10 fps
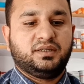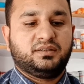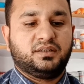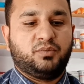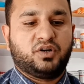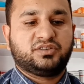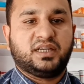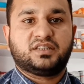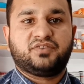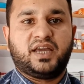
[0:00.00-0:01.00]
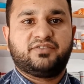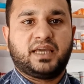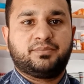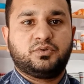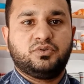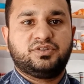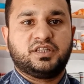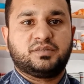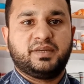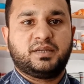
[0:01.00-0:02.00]
The box has 5 capsules,
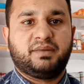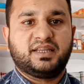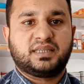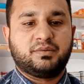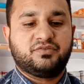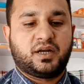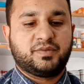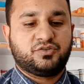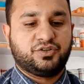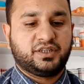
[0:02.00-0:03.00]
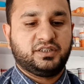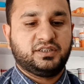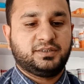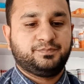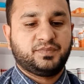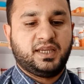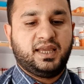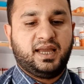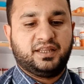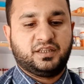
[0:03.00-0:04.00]
is made by Cefixime Pharmaceuticals,
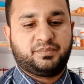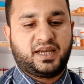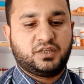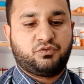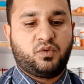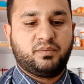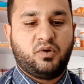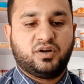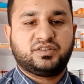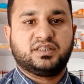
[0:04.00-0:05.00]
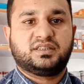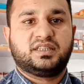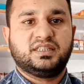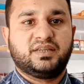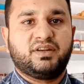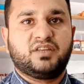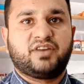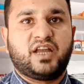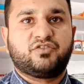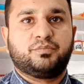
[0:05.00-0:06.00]
and the price for one box is
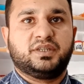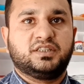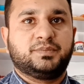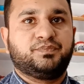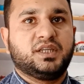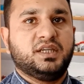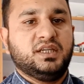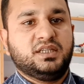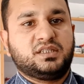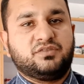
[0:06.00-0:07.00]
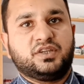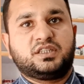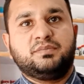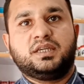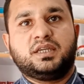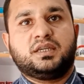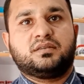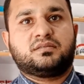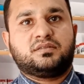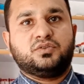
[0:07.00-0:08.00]
375 rupees. Cefixime
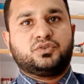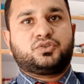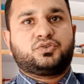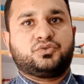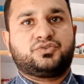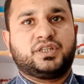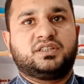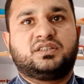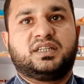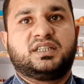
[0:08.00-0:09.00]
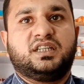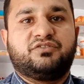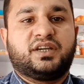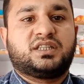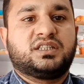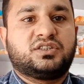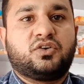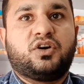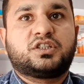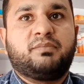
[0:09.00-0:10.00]
is used to treat certain infections
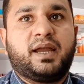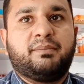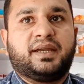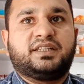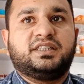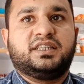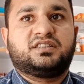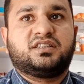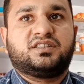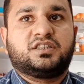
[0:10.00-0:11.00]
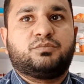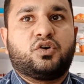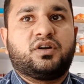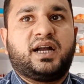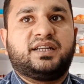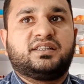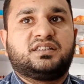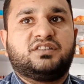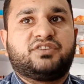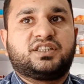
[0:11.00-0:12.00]
caused by bacteria such as bronchitis,
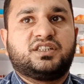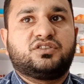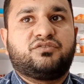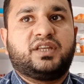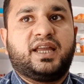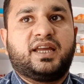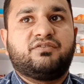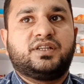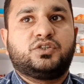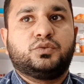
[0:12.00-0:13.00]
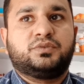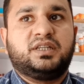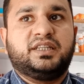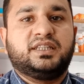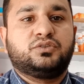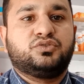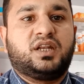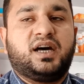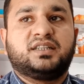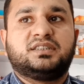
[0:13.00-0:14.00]
infections of the airway tubes leading to the
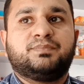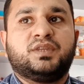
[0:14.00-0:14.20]
lungs,